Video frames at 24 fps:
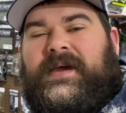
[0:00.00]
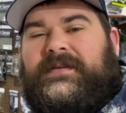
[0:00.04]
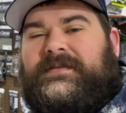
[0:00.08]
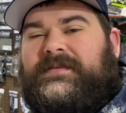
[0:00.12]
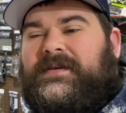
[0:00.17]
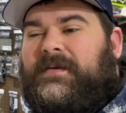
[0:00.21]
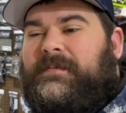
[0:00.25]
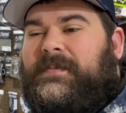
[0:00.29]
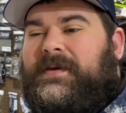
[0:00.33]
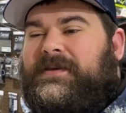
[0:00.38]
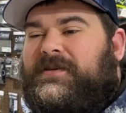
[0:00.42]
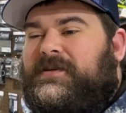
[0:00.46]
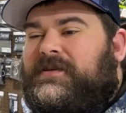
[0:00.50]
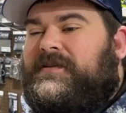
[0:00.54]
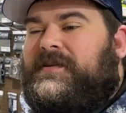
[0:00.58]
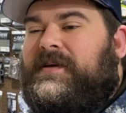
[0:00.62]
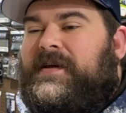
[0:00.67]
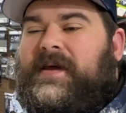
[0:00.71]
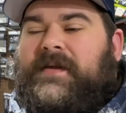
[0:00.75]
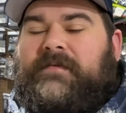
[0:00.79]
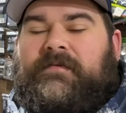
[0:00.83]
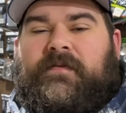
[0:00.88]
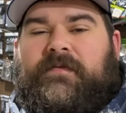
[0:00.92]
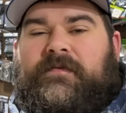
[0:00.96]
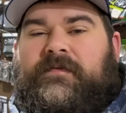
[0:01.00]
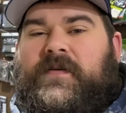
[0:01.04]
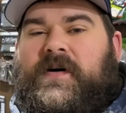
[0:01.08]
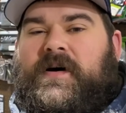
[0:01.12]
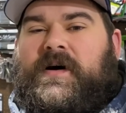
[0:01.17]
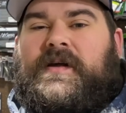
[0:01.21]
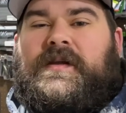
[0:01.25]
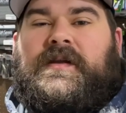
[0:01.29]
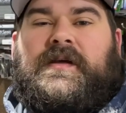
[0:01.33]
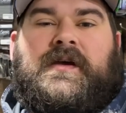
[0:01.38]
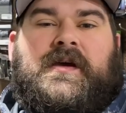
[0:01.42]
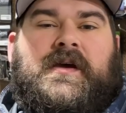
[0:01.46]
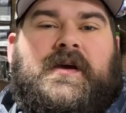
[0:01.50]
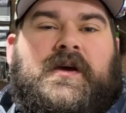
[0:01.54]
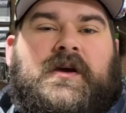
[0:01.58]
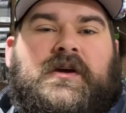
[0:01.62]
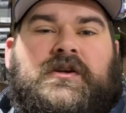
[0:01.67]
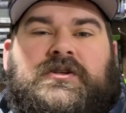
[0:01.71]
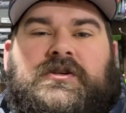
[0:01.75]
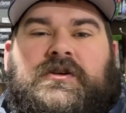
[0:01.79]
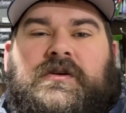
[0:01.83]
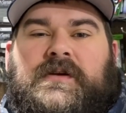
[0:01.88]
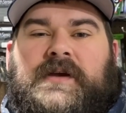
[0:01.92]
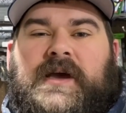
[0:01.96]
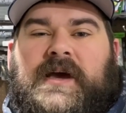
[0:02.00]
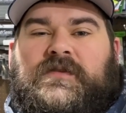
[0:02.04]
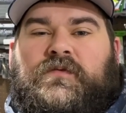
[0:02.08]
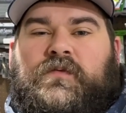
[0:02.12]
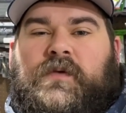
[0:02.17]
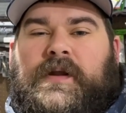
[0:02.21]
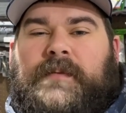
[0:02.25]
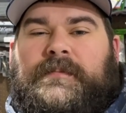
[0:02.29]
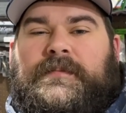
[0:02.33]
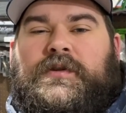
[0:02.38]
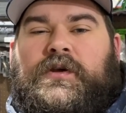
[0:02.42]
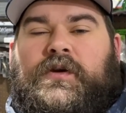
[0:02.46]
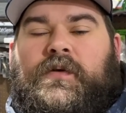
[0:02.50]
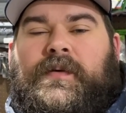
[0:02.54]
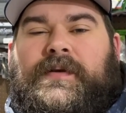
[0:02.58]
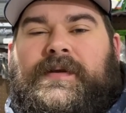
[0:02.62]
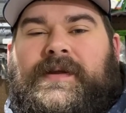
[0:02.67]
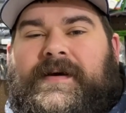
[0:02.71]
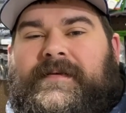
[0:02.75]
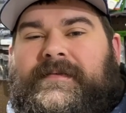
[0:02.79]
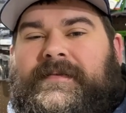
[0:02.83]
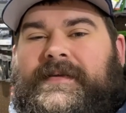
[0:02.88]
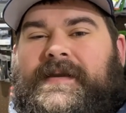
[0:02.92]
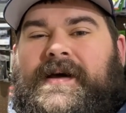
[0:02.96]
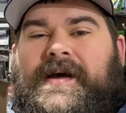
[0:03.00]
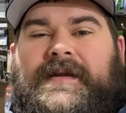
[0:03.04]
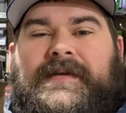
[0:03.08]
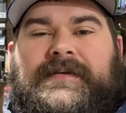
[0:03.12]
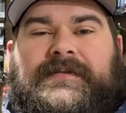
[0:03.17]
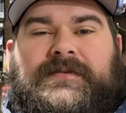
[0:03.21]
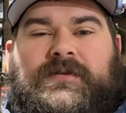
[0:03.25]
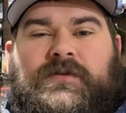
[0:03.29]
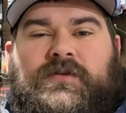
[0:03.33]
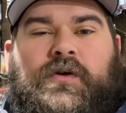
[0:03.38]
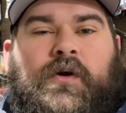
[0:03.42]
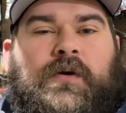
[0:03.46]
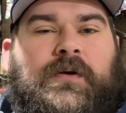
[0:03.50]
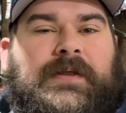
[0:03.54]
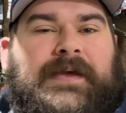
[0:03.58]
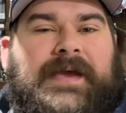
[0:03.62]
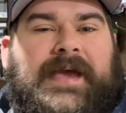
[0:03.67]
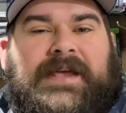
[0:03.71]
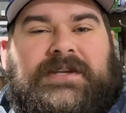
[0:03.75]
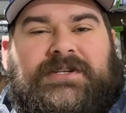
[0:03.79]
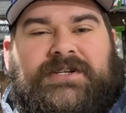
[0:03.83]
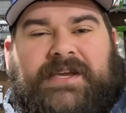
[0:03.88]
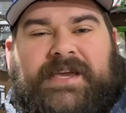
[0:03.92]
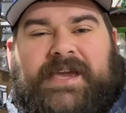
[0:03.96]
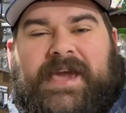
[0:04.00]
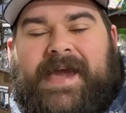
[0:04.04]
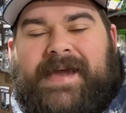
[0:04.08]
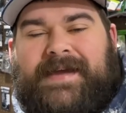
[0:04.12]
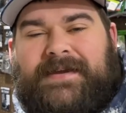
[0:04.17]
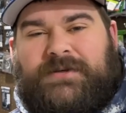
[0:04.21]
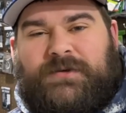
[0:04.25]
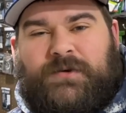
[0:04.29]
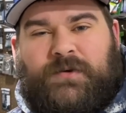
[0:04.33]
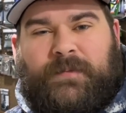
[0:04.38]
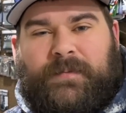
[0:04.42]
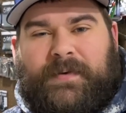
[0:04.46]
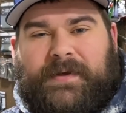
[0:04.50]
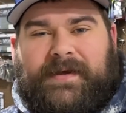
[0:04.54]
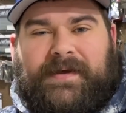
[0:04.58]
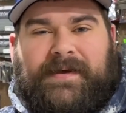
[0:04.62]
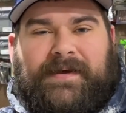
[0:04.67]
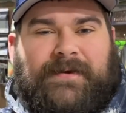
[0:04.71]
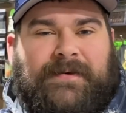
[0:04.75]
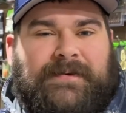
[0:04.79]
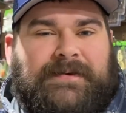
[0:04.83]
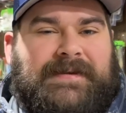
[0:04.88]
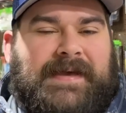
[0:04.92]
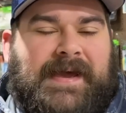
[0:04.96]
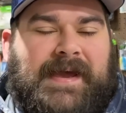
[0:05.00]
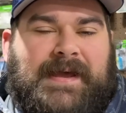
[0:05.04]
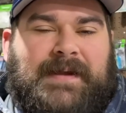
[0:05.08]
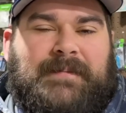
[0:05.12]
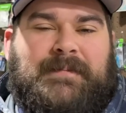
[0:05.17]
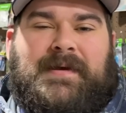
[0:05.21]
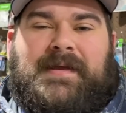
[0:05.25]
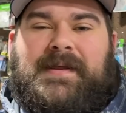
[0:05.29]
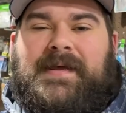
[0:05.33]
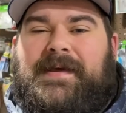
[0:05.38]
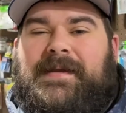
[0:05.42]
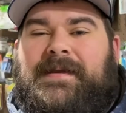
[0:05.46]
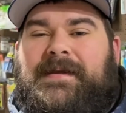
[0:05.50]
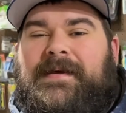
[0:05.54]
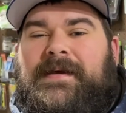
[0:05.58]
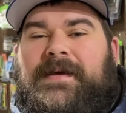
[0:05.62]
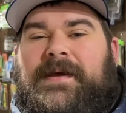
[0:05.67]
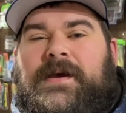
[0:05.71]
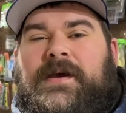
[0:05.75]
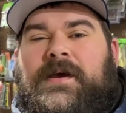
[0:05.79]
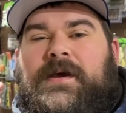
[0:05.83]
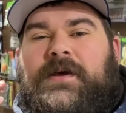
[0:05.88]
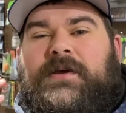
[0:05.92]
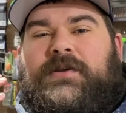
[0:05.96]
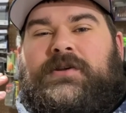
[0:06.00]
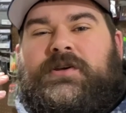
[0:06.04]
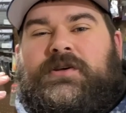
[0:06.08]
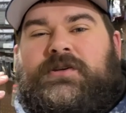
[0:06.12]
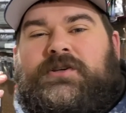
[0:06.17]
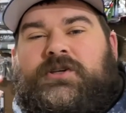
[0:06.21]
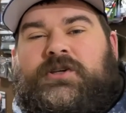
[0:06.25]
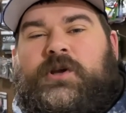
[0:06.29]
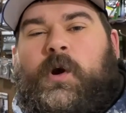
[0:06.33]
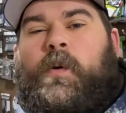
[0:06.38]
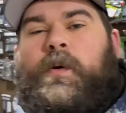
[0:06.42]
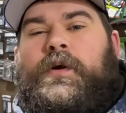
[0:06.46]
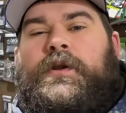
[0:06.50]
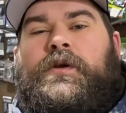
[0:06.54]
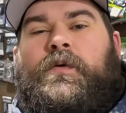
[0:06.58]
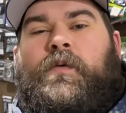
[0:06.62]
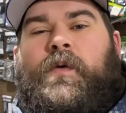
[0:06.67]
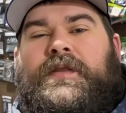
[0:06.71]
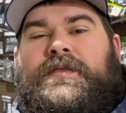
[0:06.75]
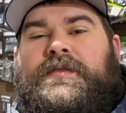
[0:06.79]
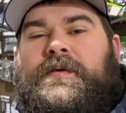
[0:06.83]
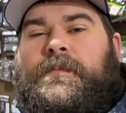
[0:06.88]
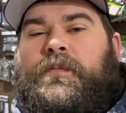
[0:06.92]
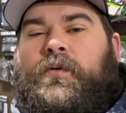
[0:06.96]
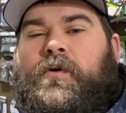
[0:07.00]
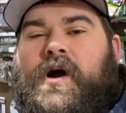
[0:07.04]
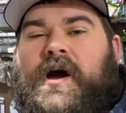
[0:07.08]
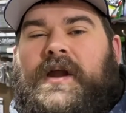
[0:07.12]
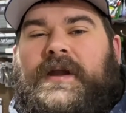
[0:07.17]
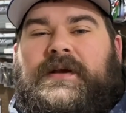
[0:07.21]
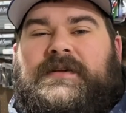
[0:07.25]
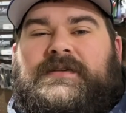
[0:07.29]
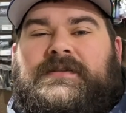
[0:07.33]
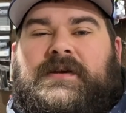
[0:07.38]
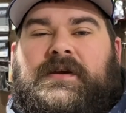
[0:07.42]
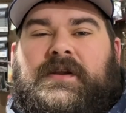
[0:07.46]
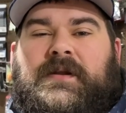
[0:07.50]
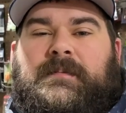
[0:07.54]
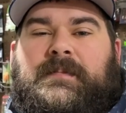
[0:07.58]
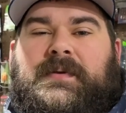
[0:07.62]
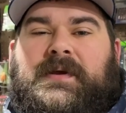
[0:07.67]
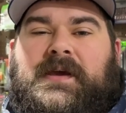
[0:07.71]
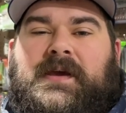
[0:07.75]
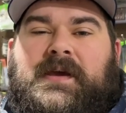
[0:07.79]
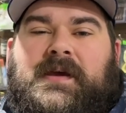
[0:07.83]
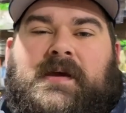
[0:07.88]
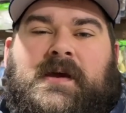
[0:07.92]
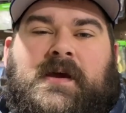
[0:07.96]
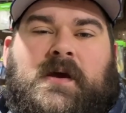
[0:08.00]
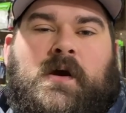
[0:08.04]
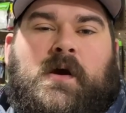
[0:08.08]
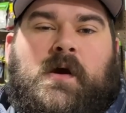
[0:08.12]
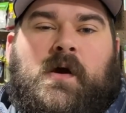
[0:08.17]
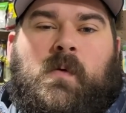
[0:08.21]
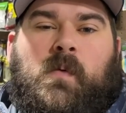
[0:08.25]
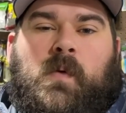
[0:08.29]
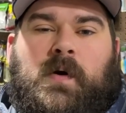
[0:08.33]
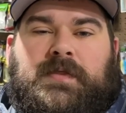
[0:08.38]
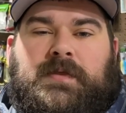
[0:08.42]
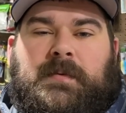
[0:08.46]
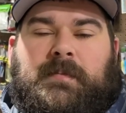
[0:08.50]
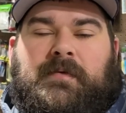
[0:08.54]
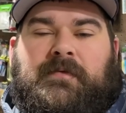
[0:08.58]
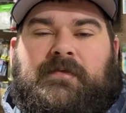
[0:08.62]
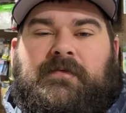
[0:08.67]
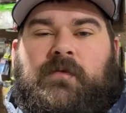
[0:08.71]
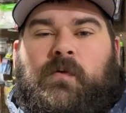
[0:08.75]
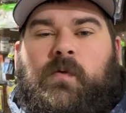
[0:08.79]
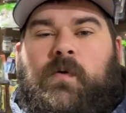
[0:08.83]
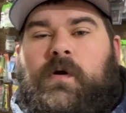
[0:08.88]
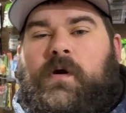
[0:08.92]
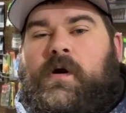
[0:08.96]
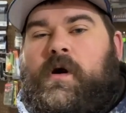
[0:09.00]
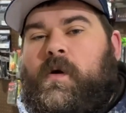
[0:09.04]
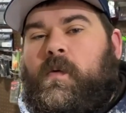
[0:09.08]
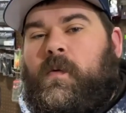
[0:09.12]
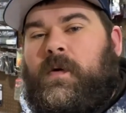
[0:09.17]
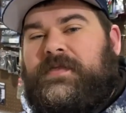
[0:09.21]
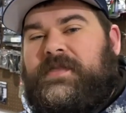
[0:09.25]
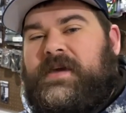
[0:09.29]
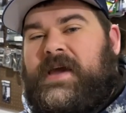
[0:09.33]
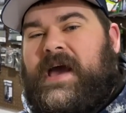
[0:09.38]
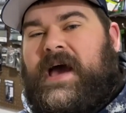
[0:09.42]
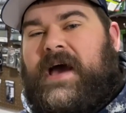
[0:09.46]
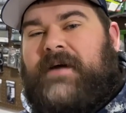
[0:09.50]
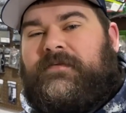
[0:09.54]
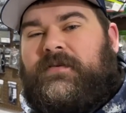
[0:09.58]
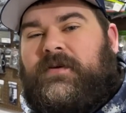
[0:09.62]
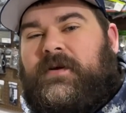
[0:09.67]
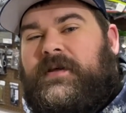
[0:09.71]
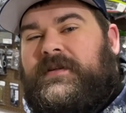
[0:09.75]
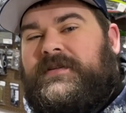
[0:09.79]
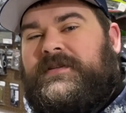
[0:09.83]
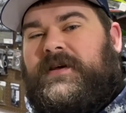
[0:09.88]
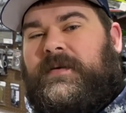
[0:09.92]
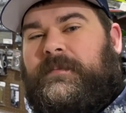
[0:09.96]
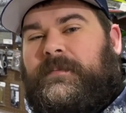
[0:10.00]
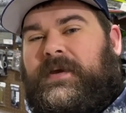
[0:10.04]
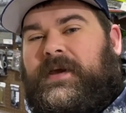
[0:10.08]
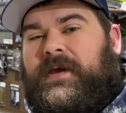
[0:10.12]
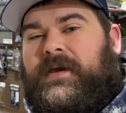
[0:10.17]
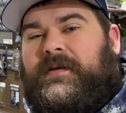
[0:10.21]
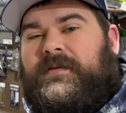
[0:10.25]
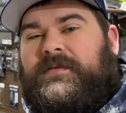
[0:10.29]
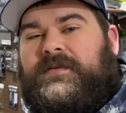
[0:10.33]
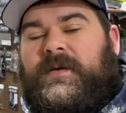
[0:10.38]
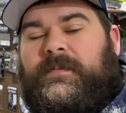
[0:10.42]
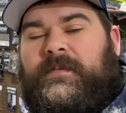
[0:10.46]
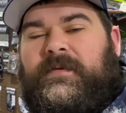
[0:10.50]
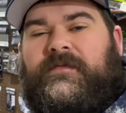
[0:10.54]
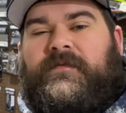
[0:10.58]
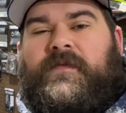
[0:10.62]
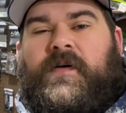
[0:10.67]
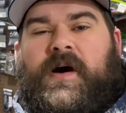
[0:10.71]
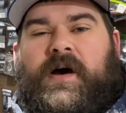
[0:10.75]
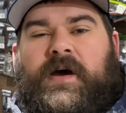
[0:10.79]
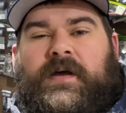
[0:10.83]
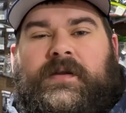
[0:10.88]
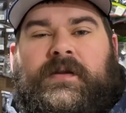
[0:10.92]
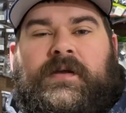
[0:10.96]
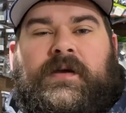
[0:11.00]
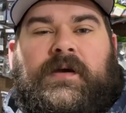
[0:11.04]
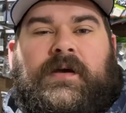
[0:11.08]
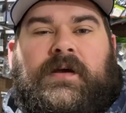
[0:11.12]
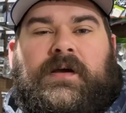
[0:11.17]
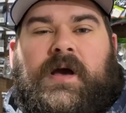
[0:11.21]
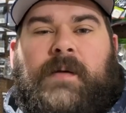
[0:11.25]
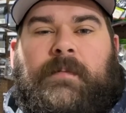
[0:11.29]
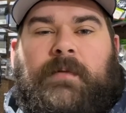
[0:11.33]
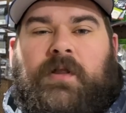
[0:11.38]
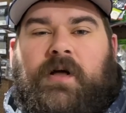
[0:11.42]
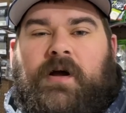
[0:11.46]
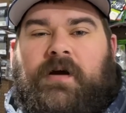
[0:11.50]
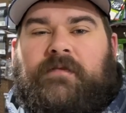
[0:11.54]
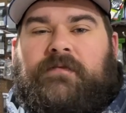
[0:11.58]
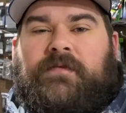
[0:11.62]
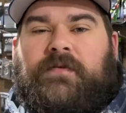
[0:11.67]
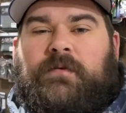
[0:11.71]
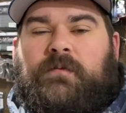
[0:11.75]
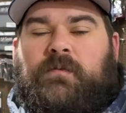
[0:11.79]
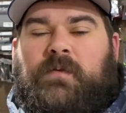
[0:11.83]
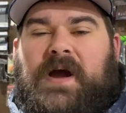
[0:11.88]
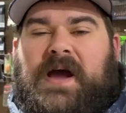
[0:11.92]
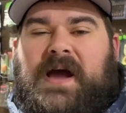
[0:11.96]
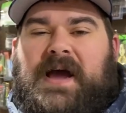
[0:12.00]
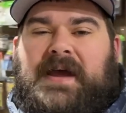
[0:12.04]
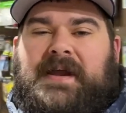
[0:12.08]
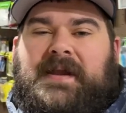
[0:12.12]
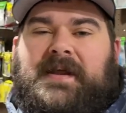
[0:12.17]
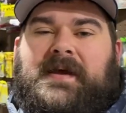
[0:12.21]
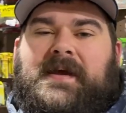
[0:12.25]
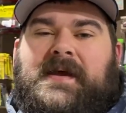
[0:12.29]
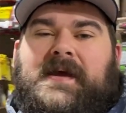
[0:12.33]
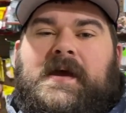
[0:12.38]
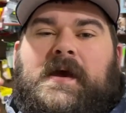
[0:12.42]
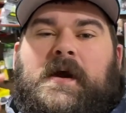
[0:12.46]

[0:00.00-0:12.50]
It's going to be just a kind of a fun, show you guys what I'm doing. Not, not totally educational, but entertainment and just showing you what the product's going to be, what the before, what the after ends up being. It's going to be fun. Come along for the ride.